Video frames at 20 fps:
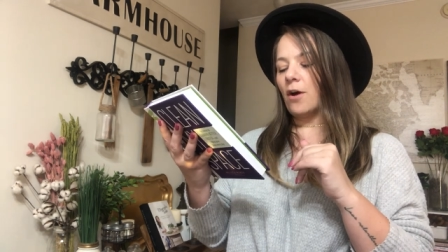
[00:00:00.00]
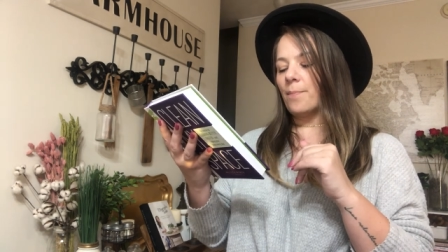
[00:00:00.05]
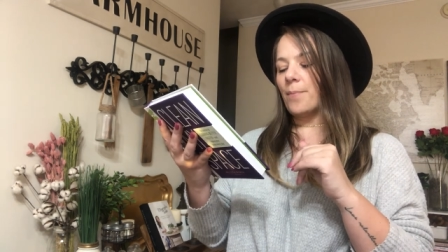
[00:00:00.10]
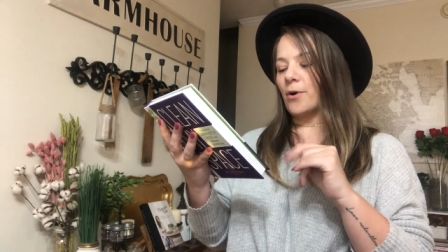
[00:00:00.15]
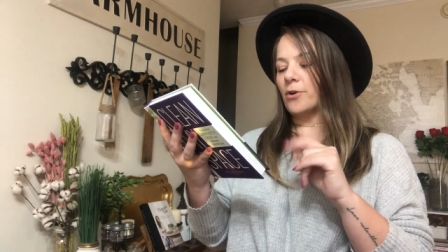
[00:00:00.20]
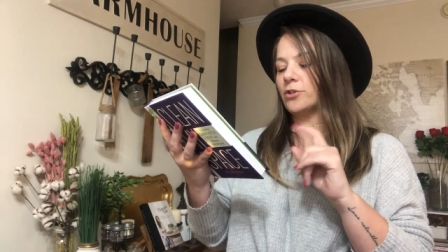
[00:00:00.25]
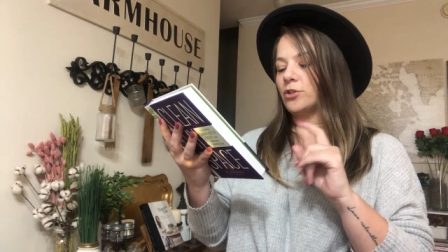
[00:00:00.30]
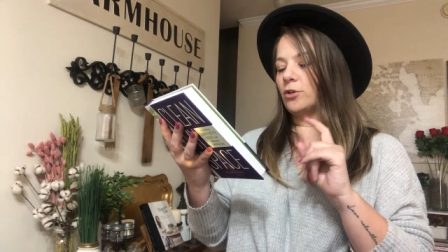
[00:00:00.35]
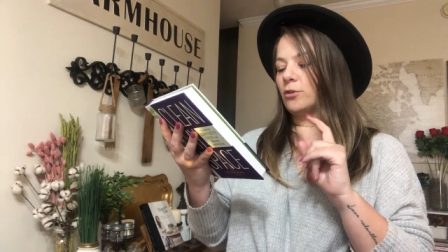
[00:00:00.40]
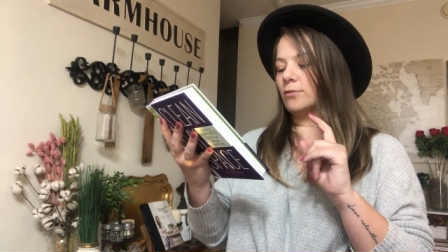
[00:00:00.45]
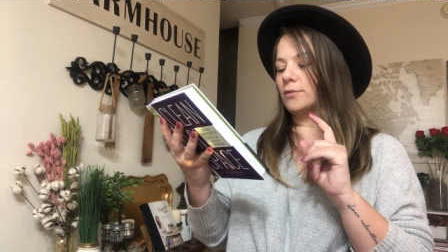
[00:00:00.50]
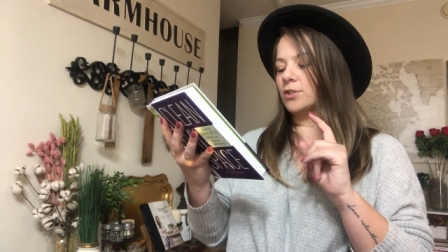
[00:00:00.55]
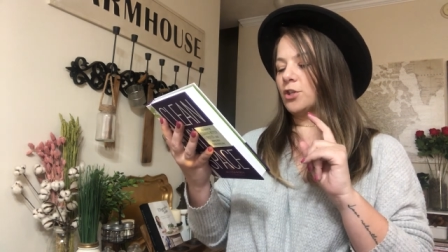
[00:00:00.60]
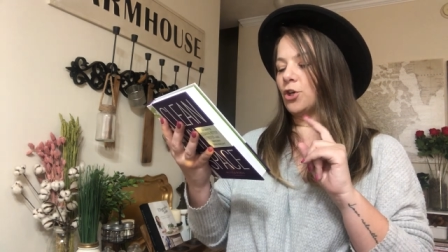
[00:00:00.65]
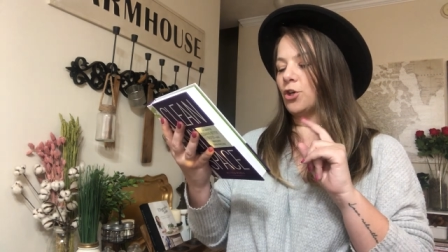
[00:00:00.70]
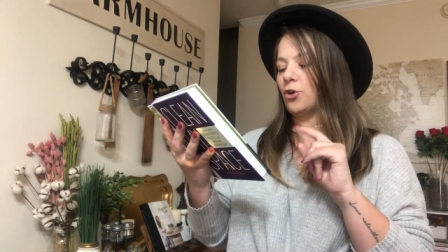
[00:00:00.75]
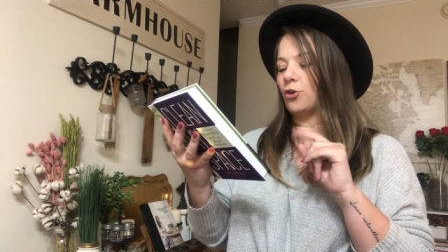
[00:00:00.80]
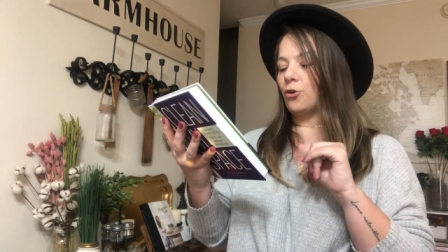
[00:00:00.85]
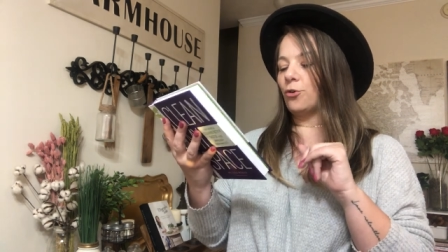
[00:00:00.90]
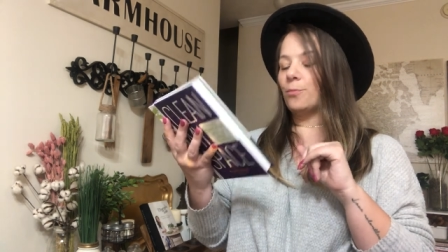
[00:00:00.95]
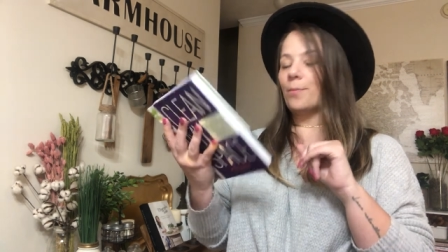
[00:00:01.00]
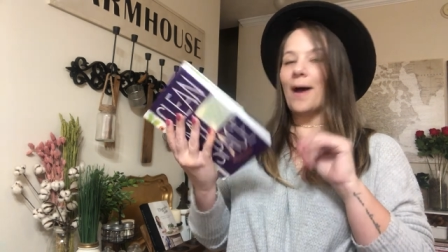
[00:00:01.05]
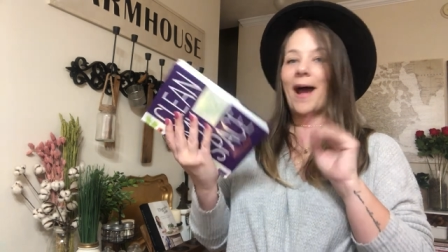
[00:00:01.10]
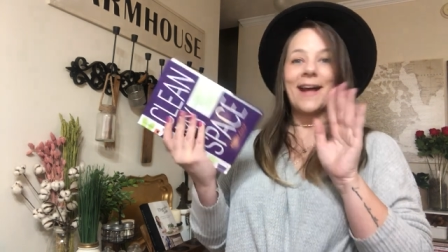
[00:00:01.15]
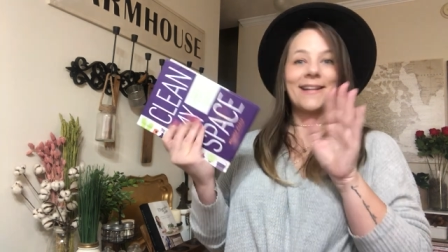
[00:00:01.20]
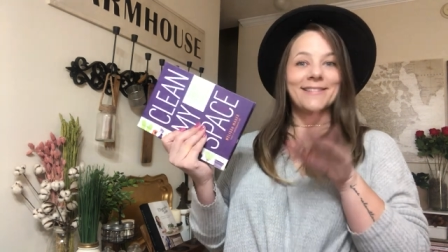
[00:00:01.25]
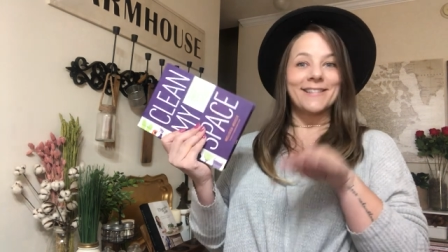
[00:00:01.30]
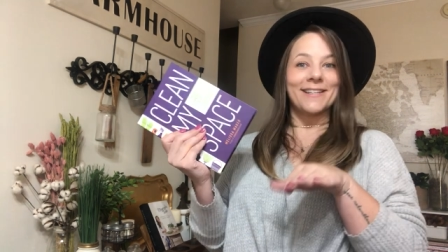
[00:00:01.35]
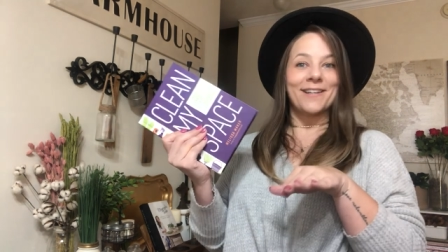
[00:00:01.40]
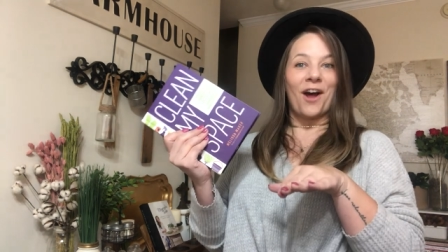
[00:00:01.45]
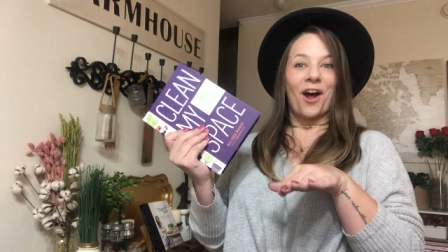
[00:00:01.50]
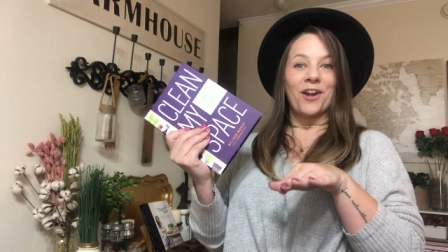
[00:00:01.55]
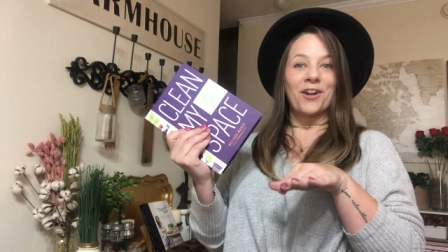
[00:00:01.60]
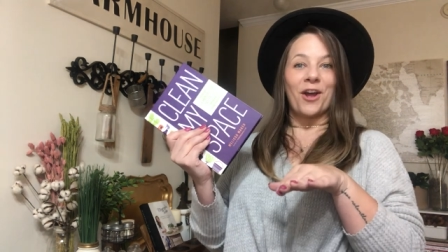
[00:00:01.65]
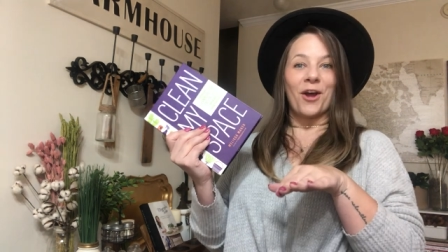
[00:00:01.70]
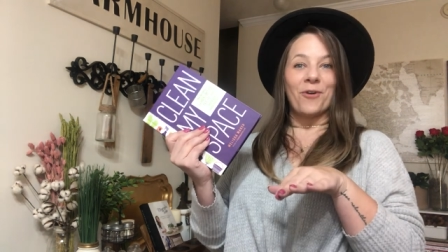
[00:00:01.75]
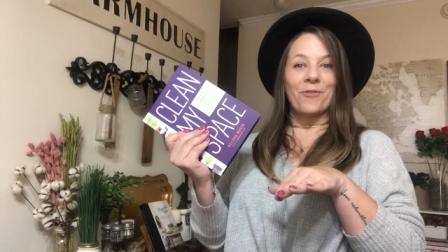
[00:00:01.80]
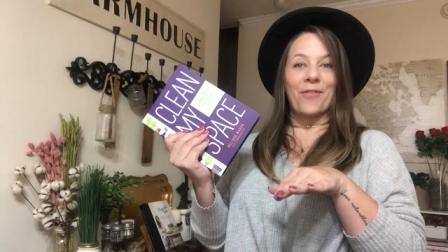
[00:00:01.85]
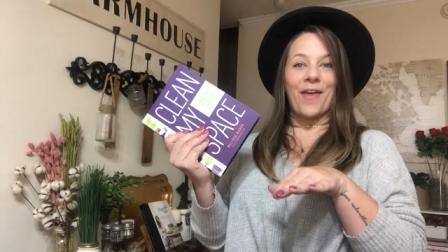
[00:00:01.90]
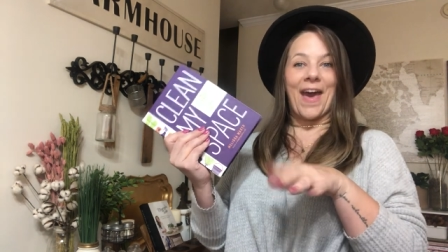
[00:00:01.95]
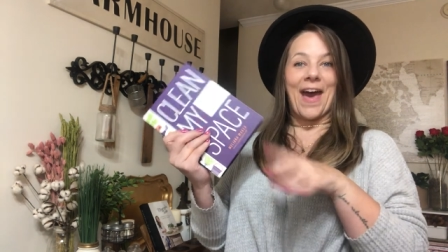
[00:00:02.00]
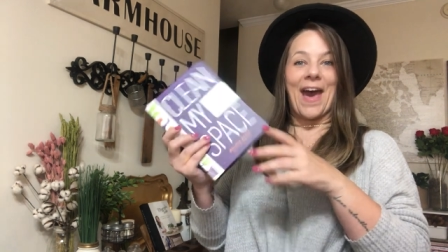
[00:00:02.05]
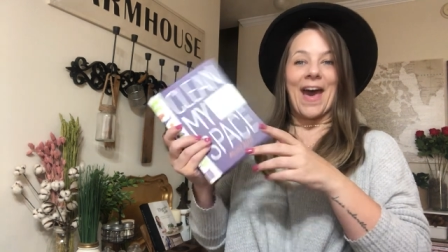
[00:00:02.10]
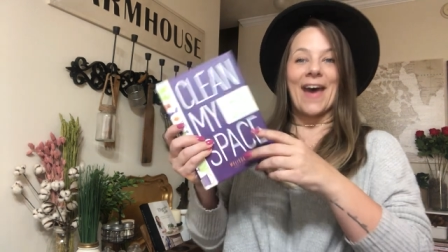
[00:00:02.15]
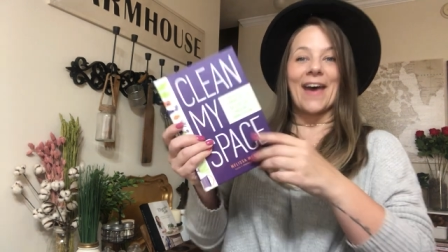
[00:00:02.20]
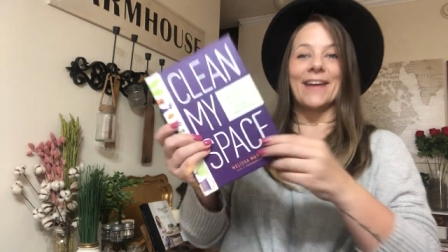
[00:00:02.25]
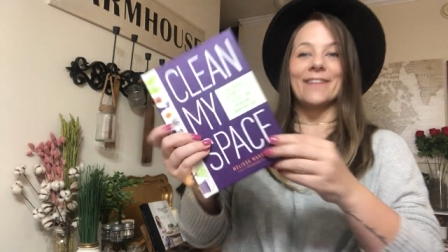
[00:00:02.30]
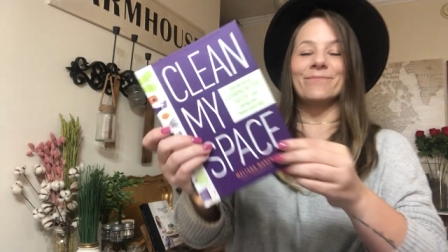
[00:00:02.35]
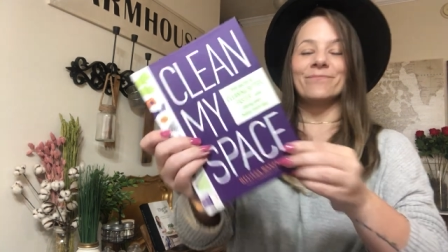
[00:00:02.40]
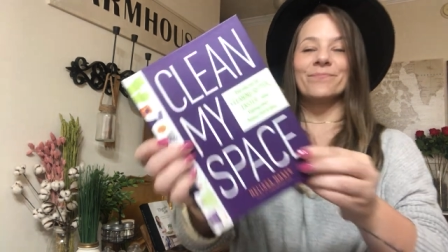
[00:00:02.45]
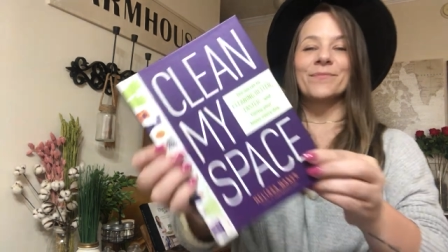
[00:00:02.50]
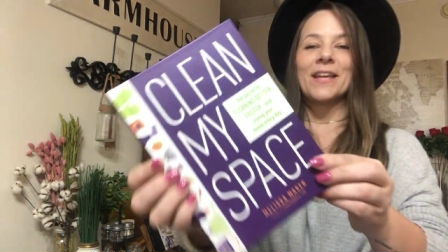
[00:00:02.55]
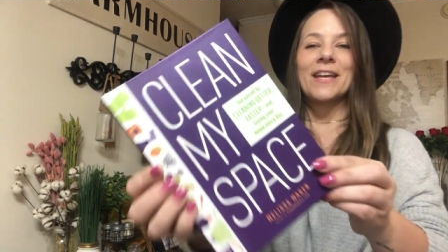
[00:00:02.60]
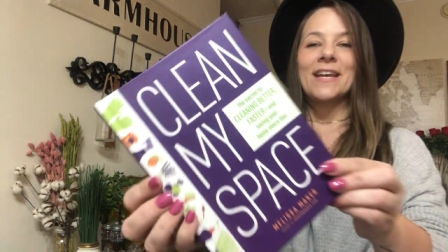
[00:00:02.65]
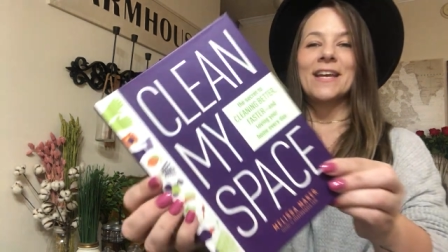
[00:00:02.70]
up on YouTube. Did not know that.